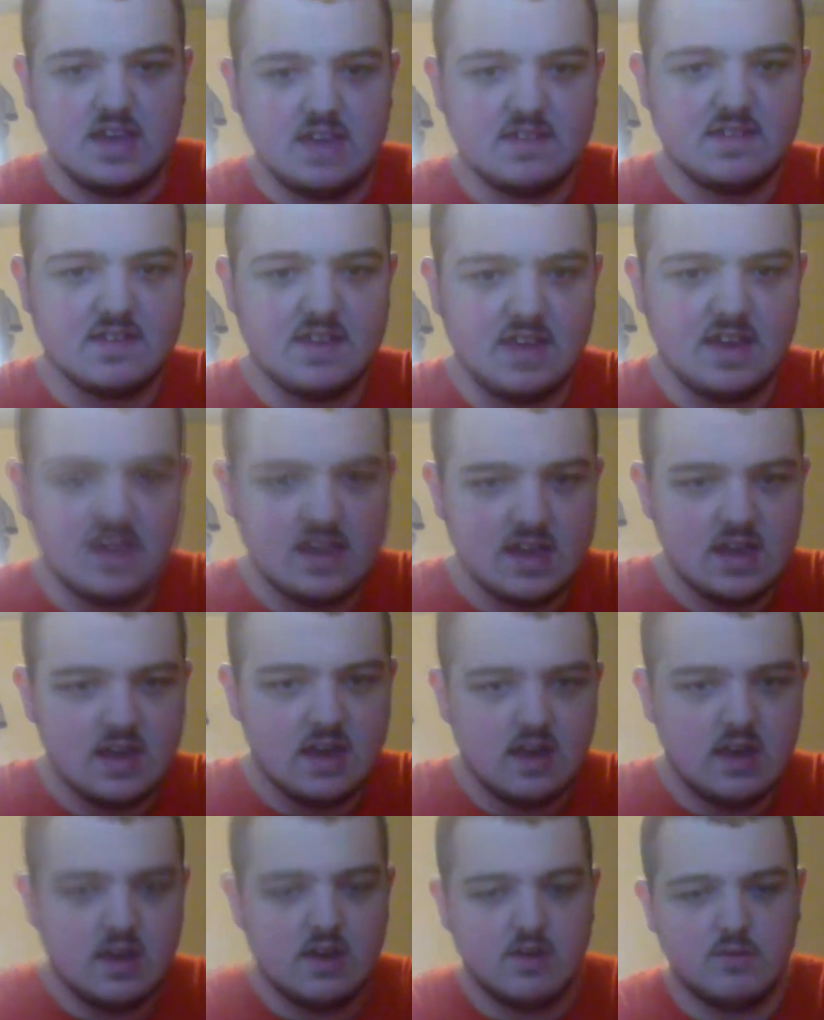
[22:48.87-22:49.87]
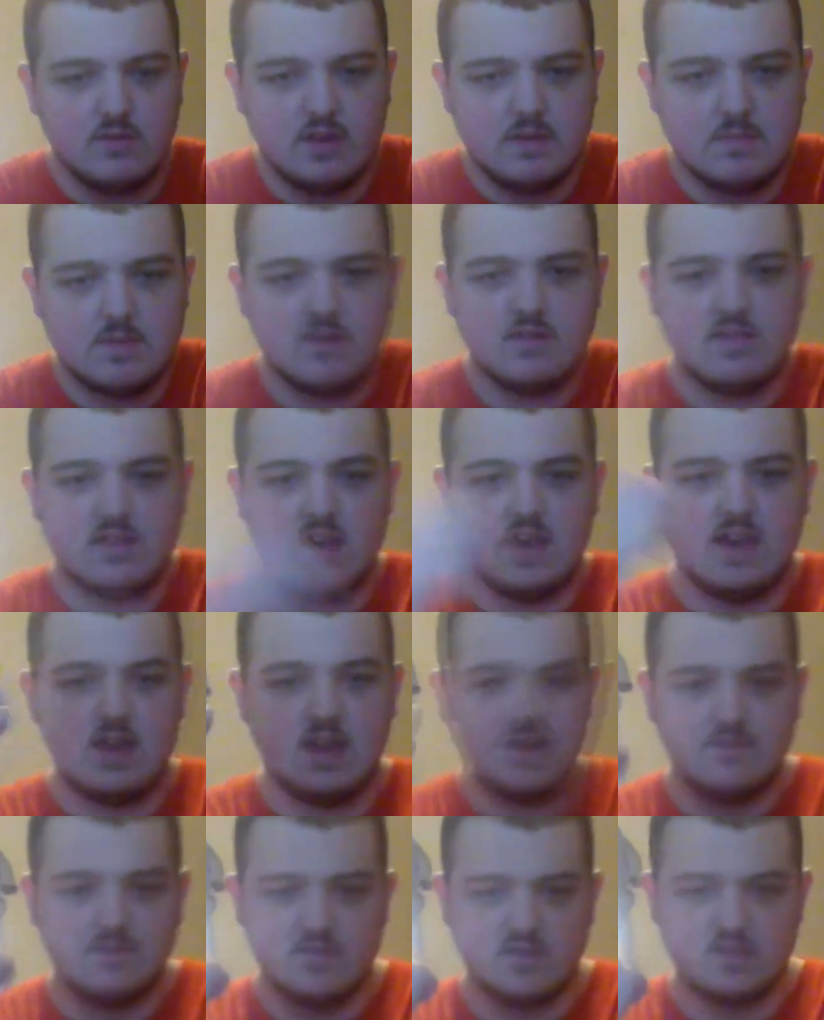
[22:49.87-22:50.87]
It's like we both
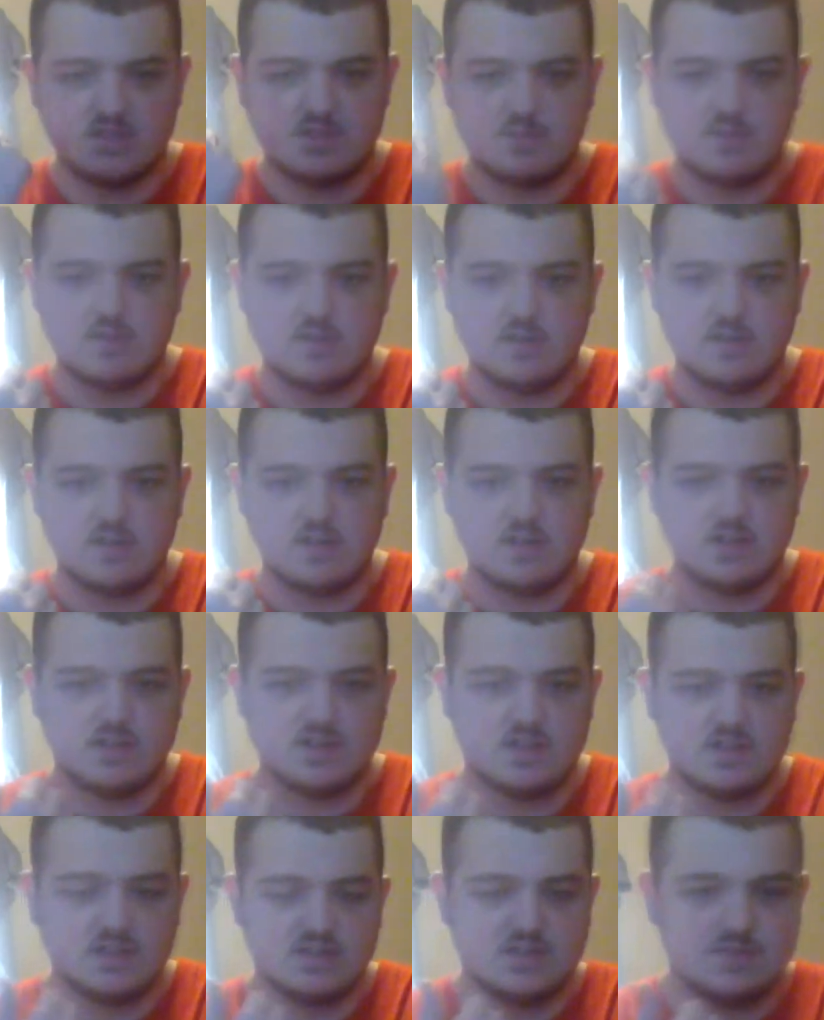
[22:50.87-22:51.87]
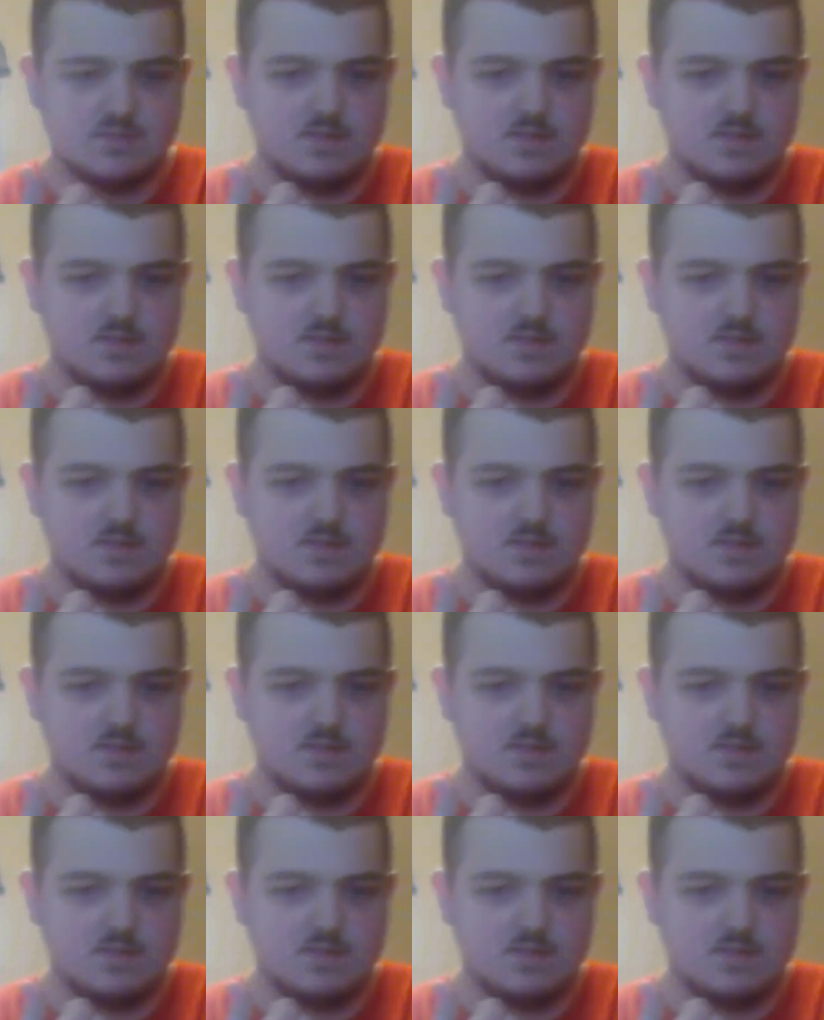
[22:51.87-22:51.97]
have Asperger's.